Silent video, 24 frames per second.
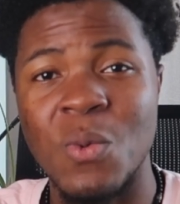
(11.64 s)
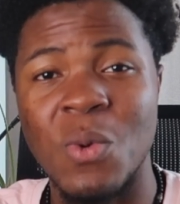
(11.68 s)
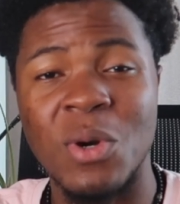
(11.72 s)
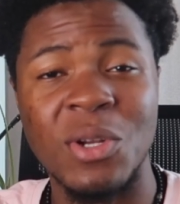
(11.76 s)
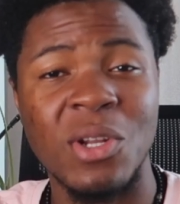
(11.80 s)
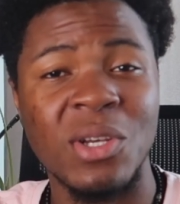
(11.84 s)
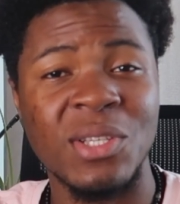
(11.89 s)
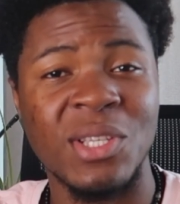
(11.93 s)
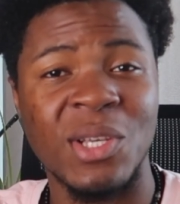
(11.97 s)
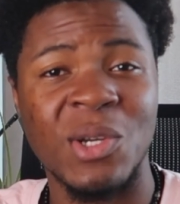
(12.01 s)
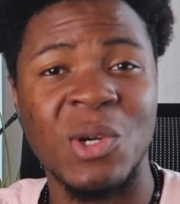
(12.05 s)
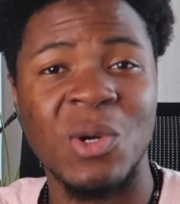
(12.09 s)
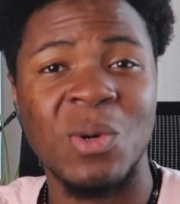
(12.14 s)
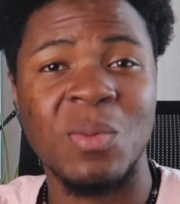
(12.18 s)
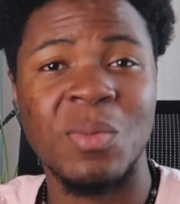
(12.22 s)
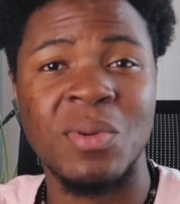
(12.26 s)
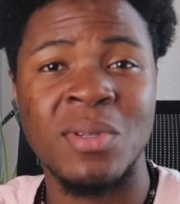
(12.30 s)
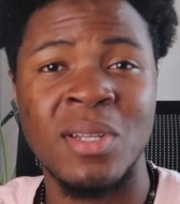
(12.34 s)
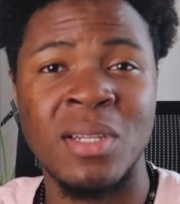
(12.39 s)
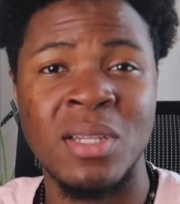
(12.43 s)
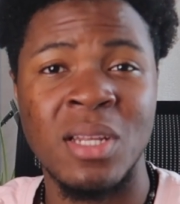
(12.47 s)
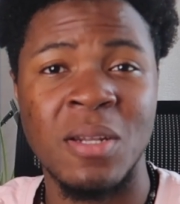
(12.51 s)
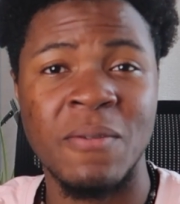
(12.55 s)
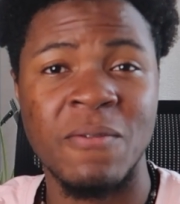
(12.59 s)
what does a
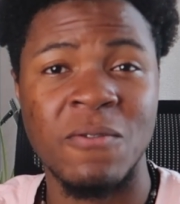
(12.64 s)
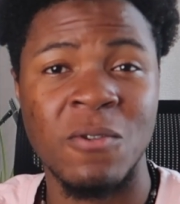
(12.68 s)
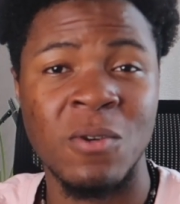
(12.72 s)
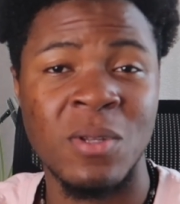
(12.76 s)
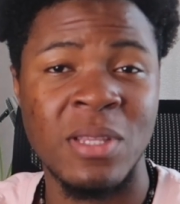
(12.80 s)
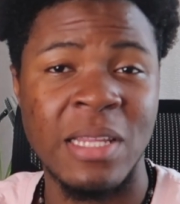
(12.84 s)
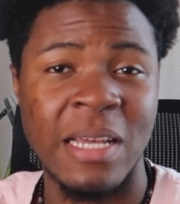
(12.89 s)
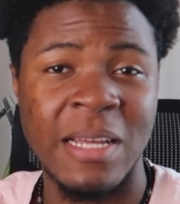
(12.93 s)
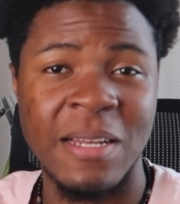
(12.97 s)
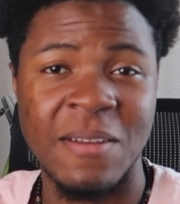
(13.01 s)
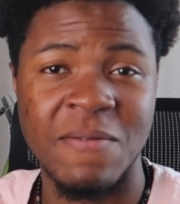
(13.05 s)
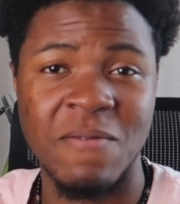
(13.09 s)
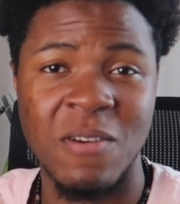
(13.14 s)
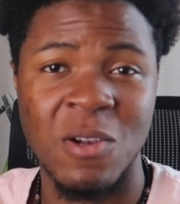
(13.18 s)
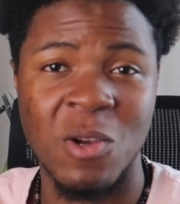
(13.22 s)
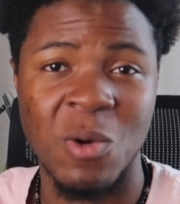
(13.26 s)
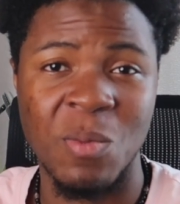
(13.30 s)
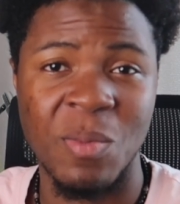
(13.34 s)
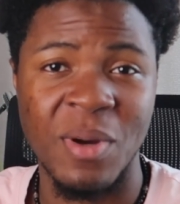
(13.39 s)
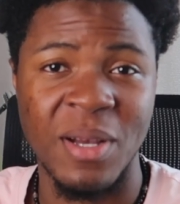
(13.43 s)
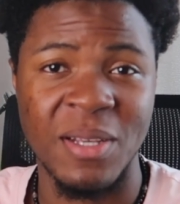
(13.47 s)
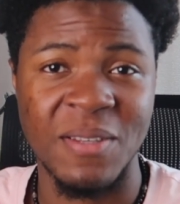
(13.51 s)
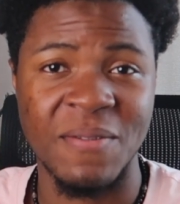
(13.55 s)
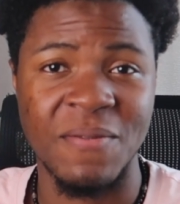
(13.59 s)
company need front-end
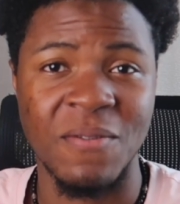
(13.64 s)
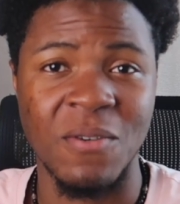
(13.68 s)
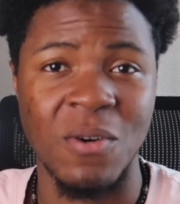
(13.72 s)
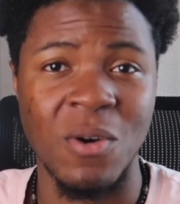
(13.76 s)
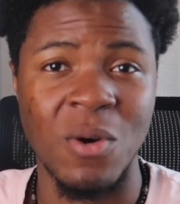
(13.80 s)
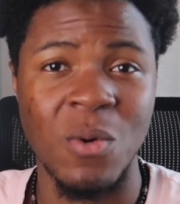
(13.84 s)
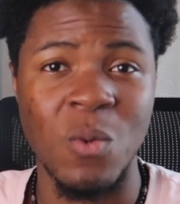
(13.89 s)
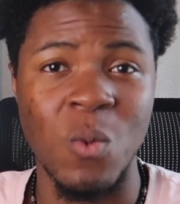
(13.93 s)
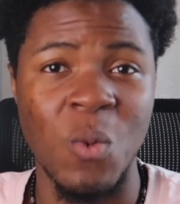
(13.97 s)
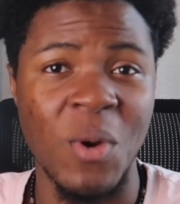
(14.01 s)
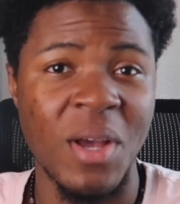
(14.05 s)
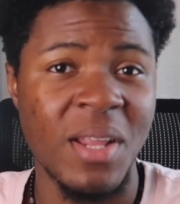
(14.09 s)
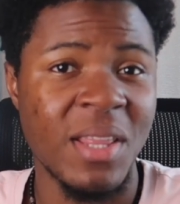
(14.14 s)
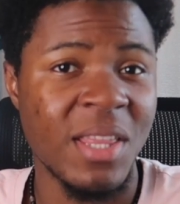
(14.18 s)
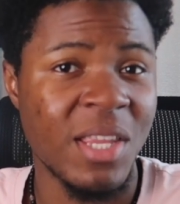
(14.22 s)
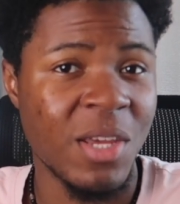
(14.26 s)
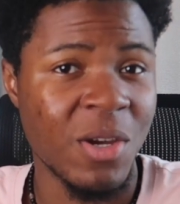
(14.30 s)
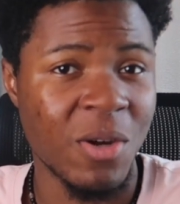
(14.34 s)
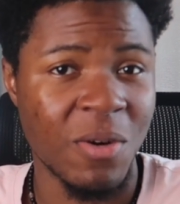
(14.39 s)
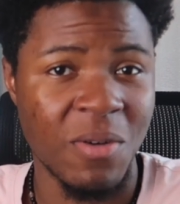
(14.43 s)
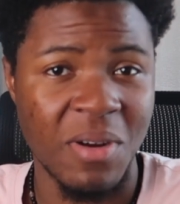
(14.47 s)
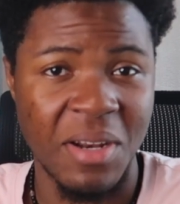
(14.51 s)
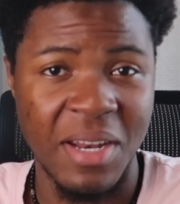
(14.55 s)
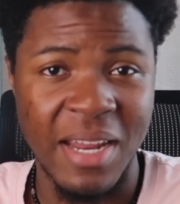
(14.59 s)
developers for when
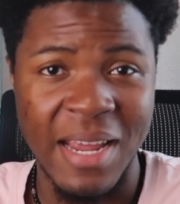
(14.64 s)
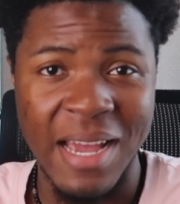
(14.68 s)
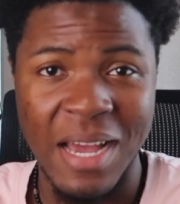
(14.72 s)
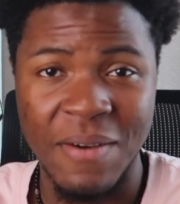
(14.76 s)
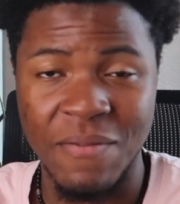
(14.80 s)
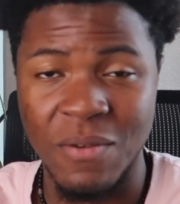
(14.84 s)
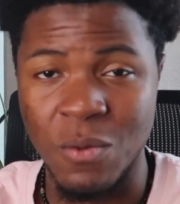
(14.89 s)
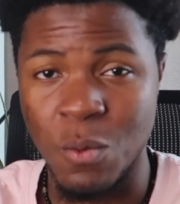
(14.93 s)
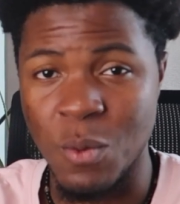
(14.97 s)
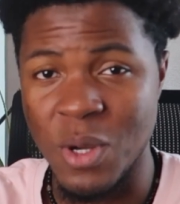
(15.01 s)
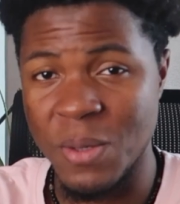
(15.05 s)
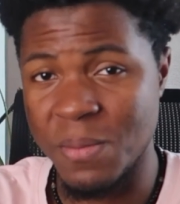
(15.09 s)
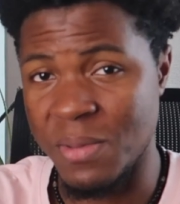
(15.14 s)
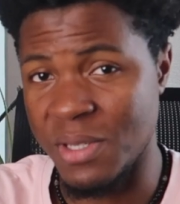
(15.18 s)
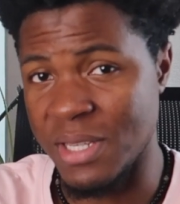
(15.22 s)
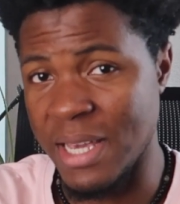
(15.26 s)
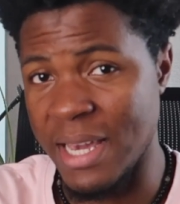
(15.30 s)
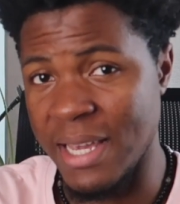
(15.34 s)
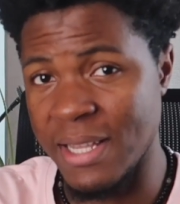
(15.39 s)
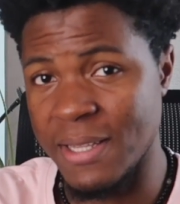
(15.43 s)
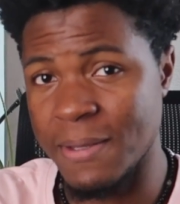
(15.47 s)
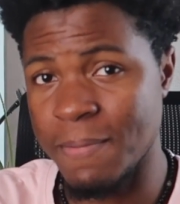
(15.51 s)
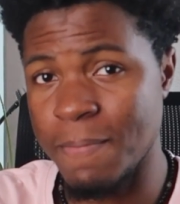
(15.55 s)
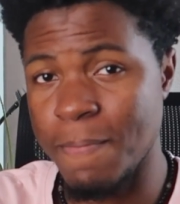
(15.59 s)
they already have a
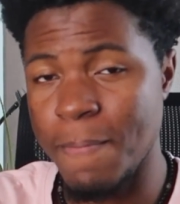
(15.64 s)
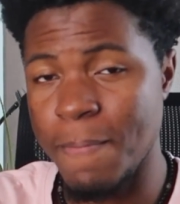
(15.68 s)
website?